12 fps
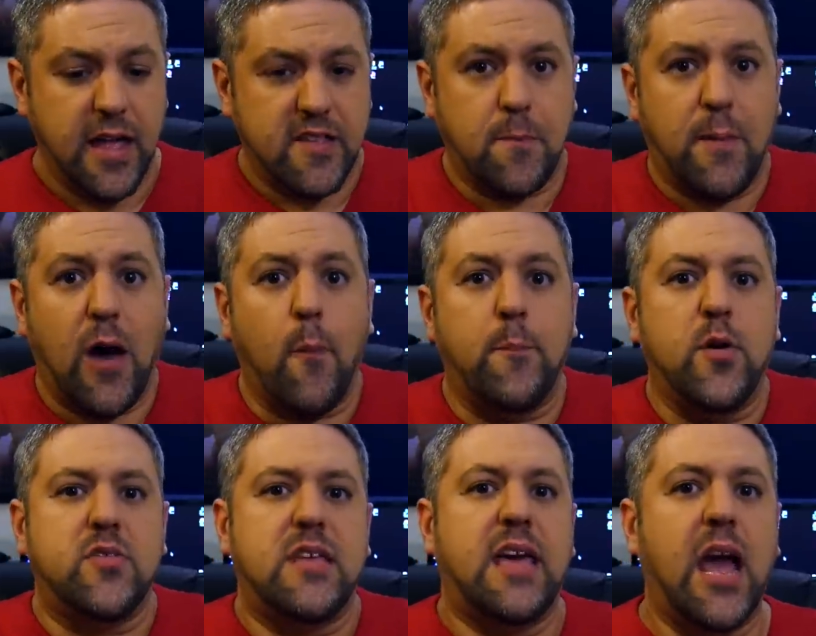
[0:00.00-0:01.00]
It's about
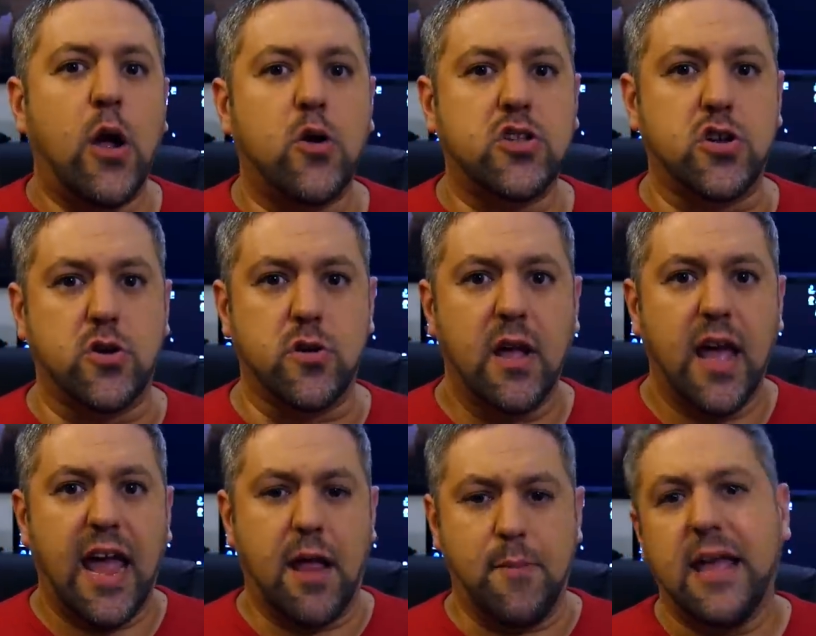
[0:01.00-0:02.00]
building character
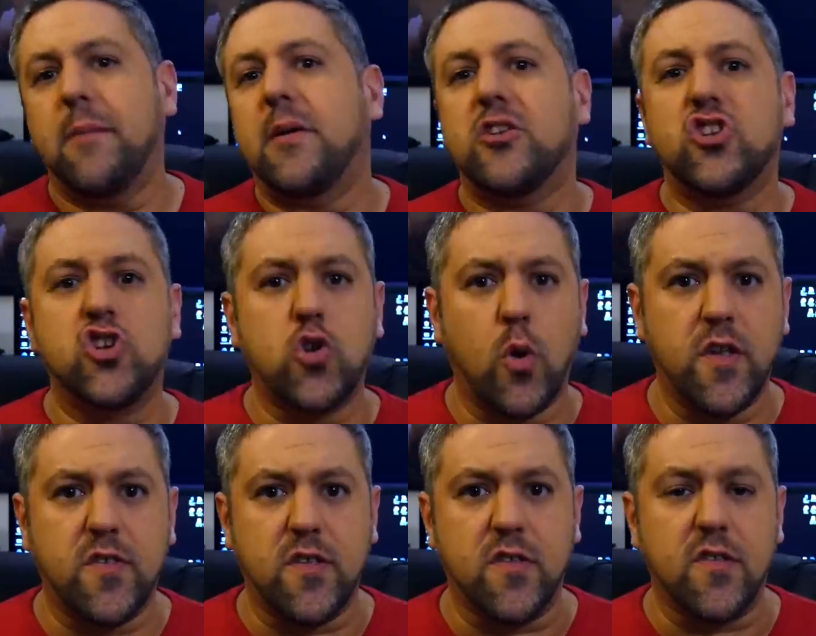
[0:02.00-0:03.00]
and making better
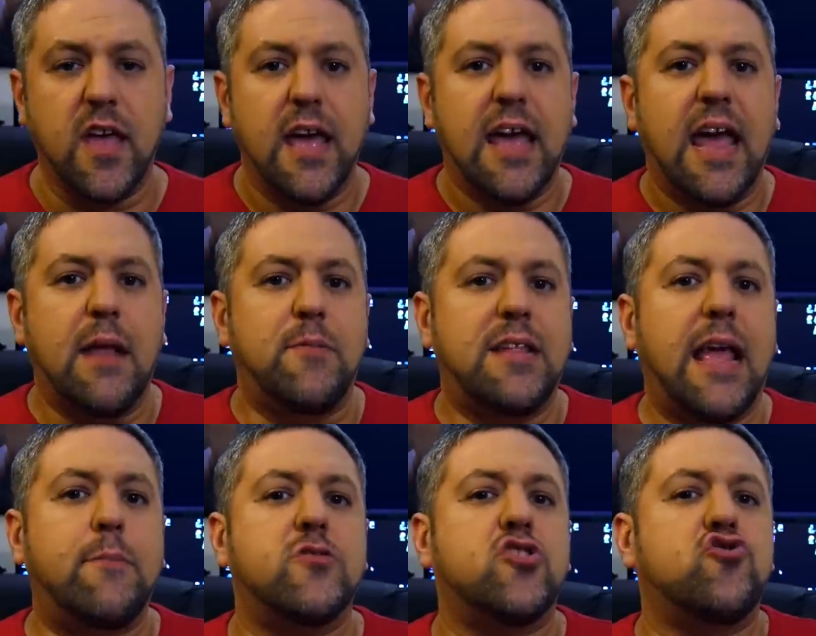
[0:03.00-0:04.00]
choices and being
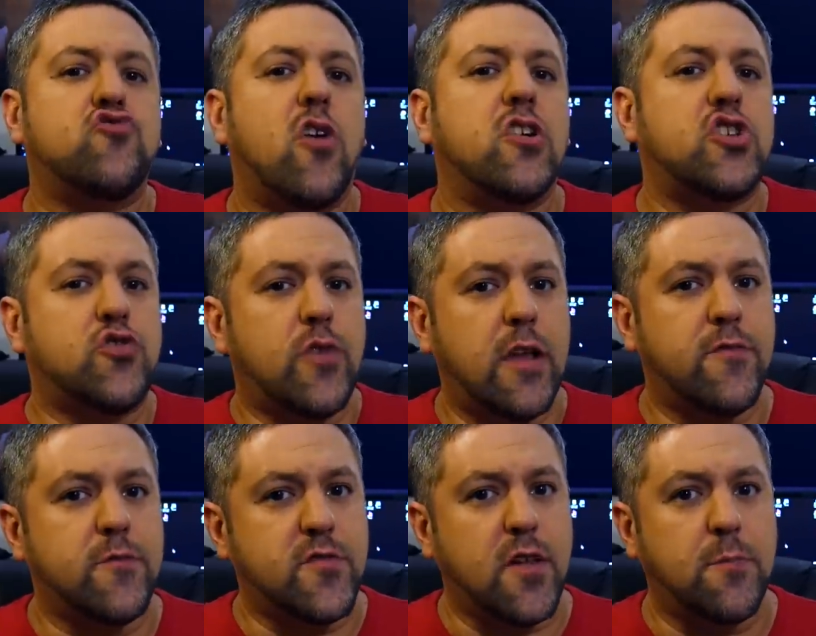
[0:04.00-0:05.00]
able to draw strength
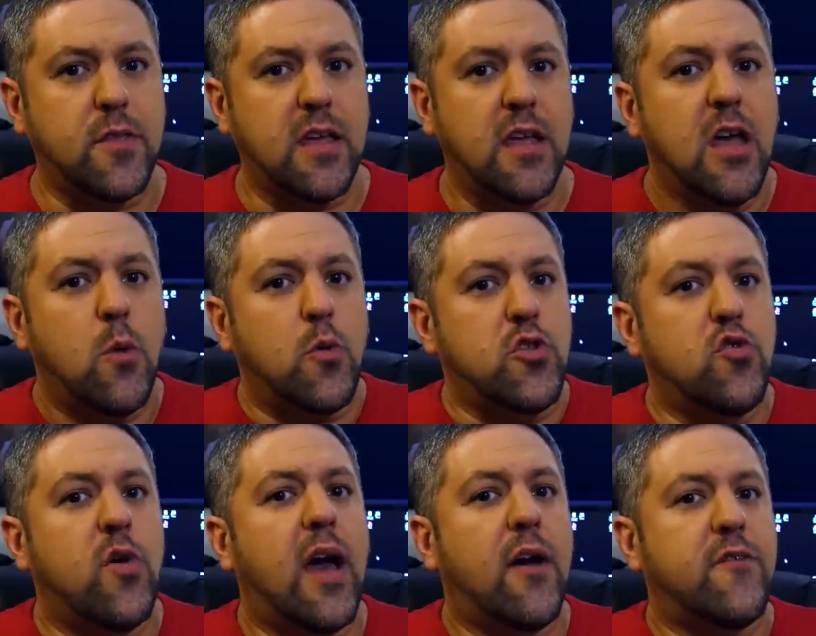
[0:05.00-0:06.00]
from something when
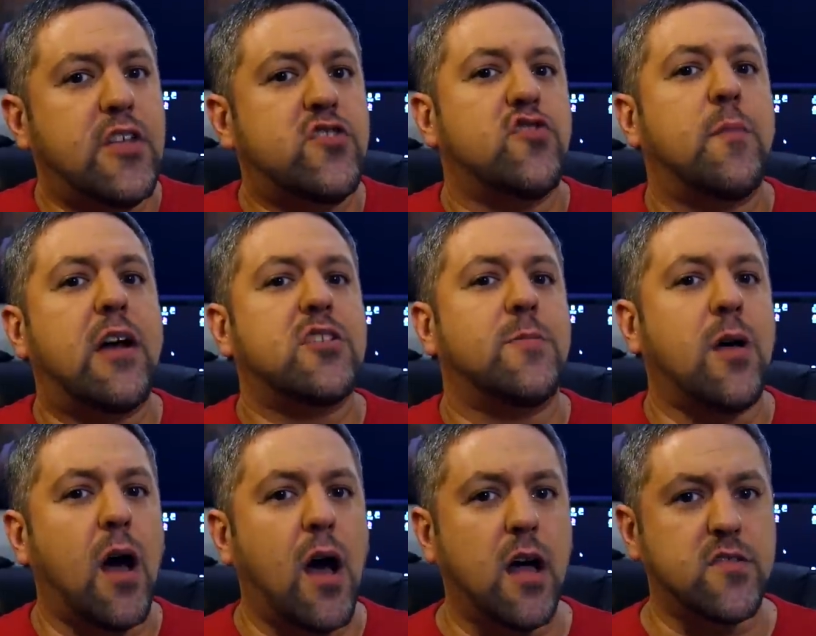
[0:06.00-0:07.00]
you have insurmountable
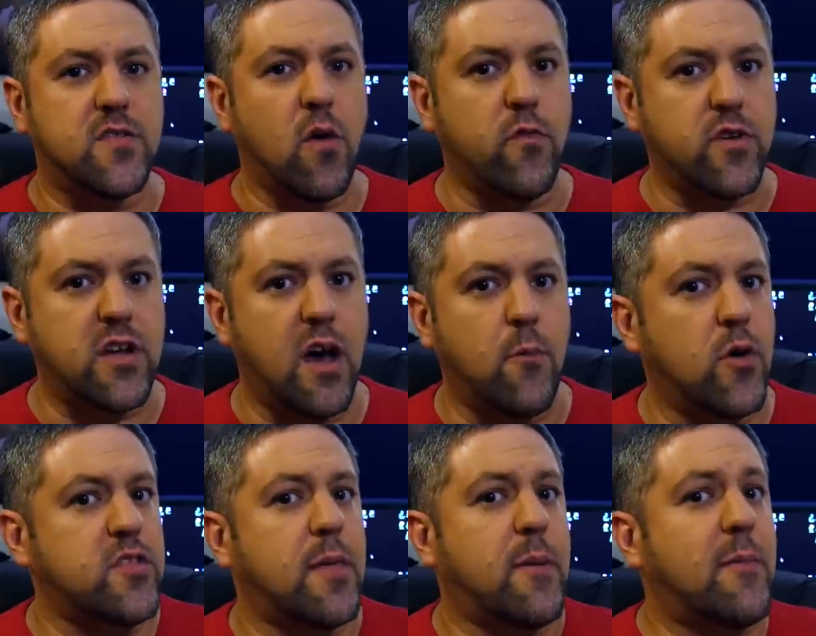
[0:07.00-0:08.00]
odds to overcome,
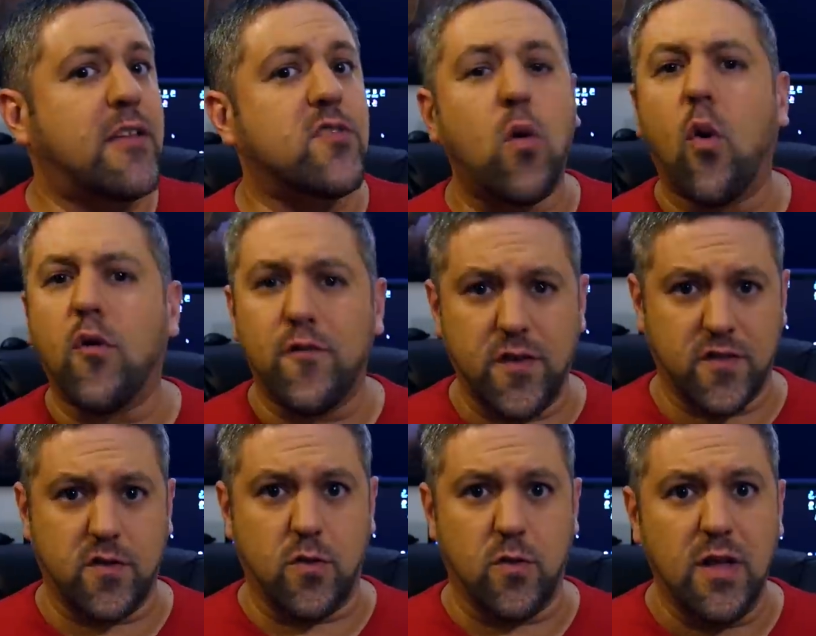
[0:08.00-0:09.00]
whether they be mental or
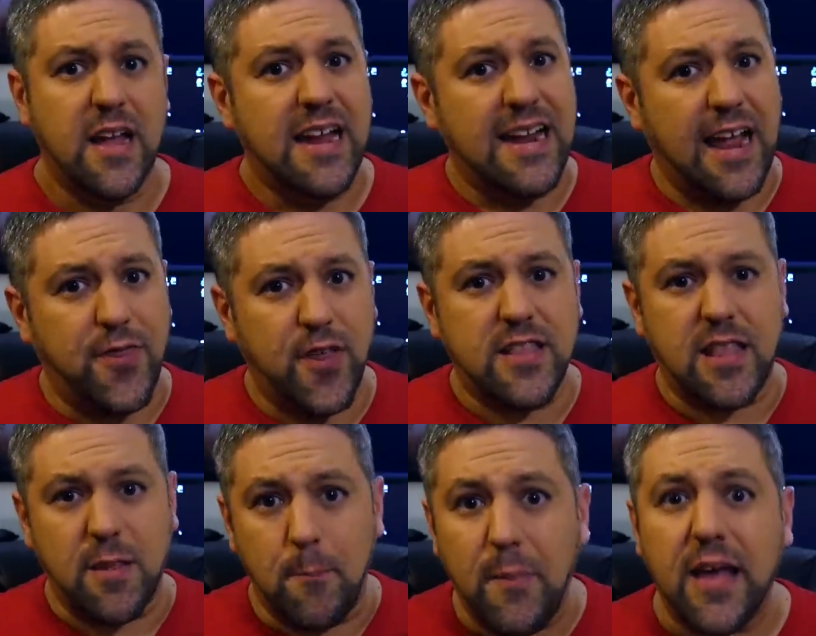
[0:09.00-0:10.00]
physical. And I think that
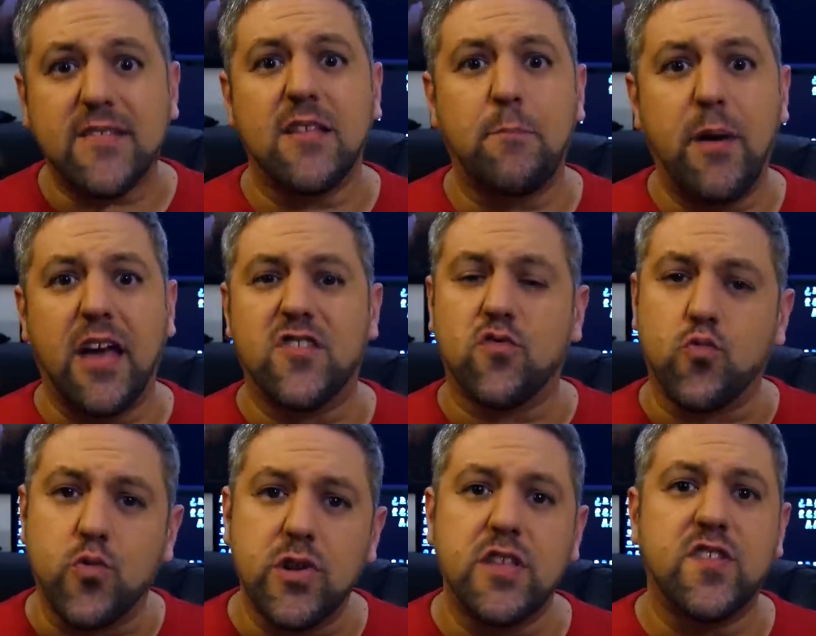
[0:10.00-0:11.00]
the best of the best
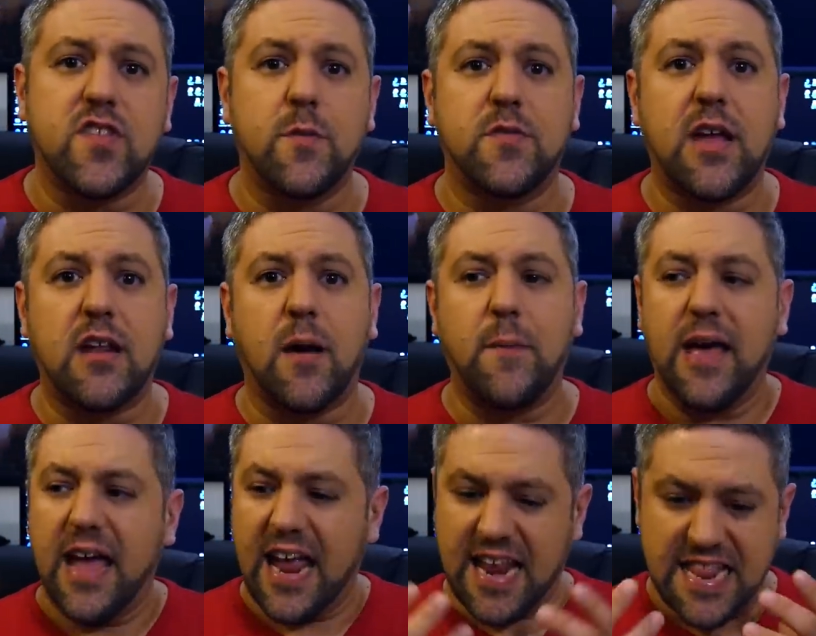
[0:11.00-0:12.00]
really sums that up
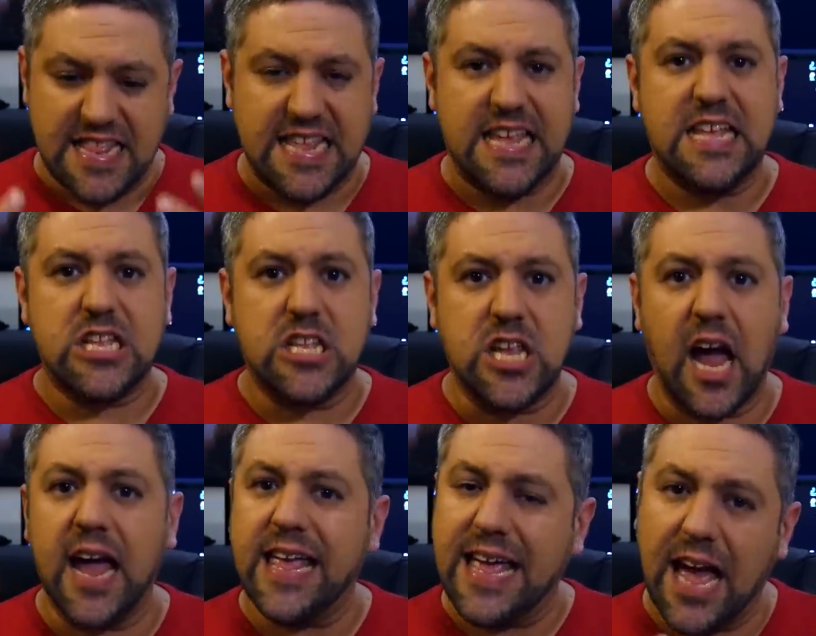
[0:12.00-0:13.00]
in a neat,
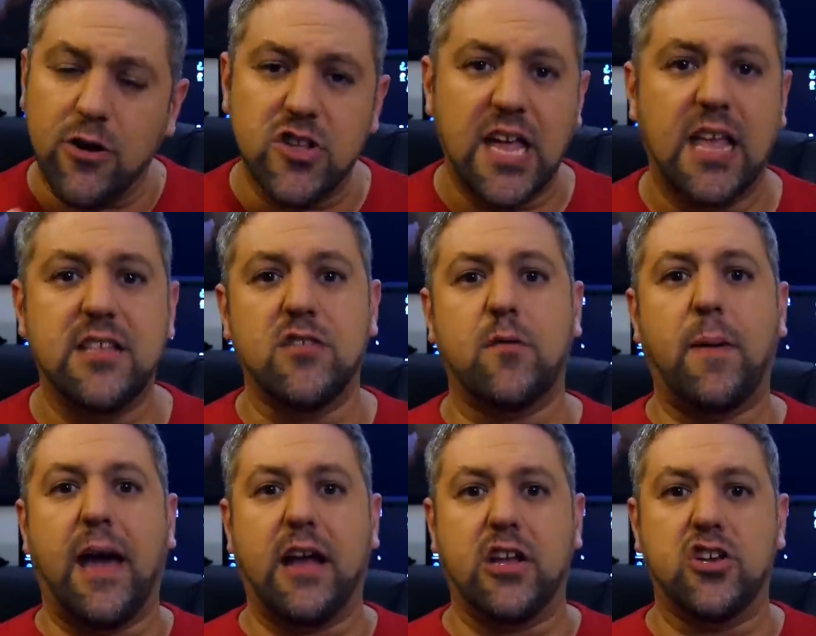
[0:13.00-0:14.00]
tight, entertaining little
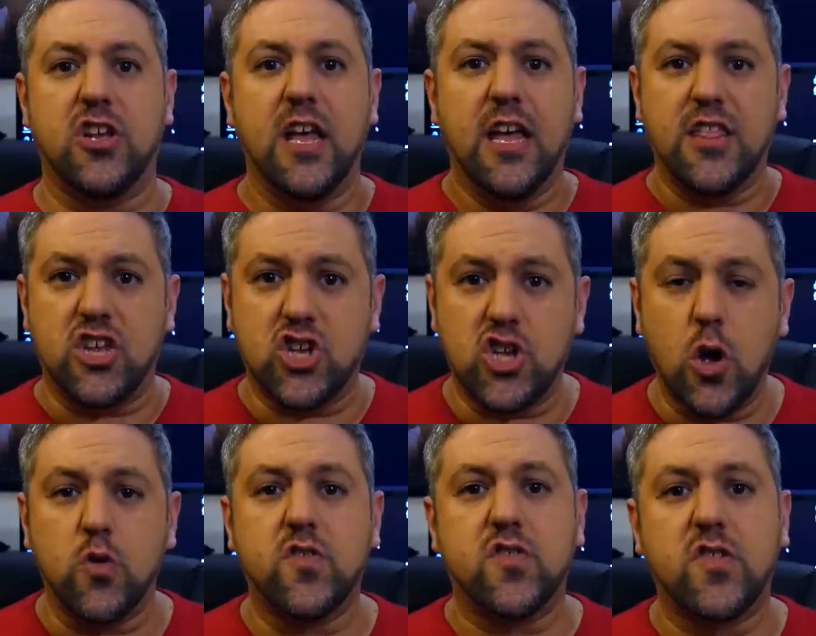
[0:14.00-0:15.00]
package that
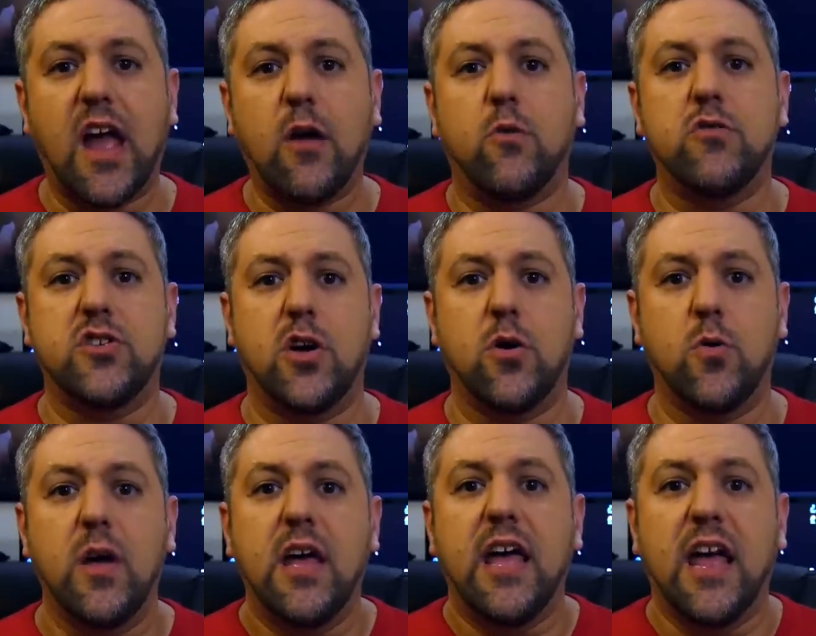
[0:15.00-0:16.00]
shows Taekwondo
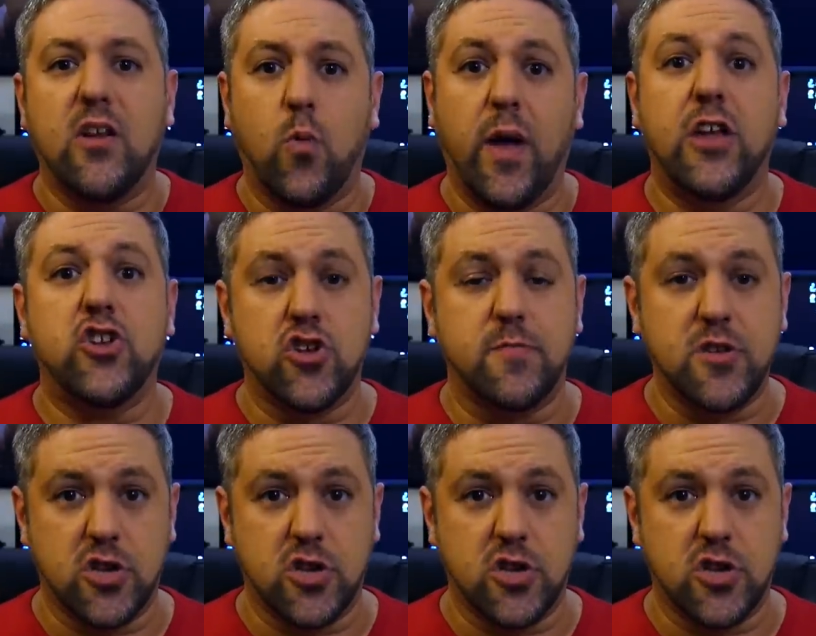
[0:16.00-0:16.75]
in a way it should be